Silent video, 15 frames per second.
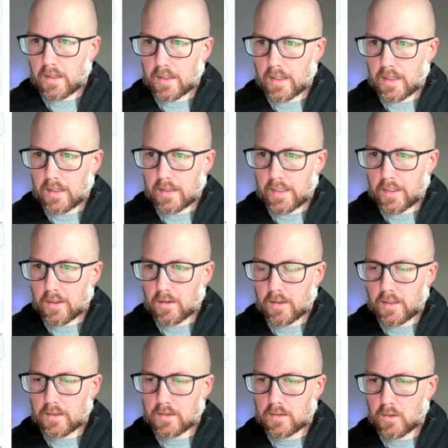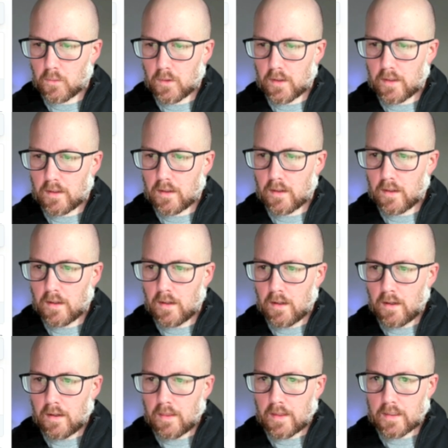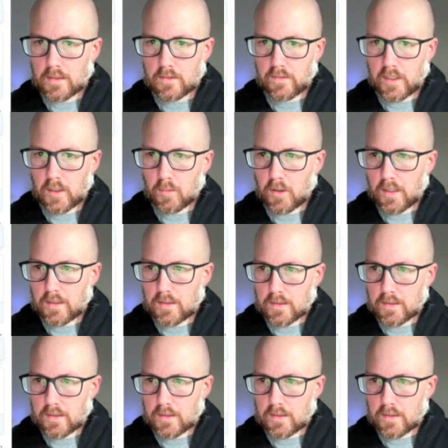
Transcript: again, here is the one that's available on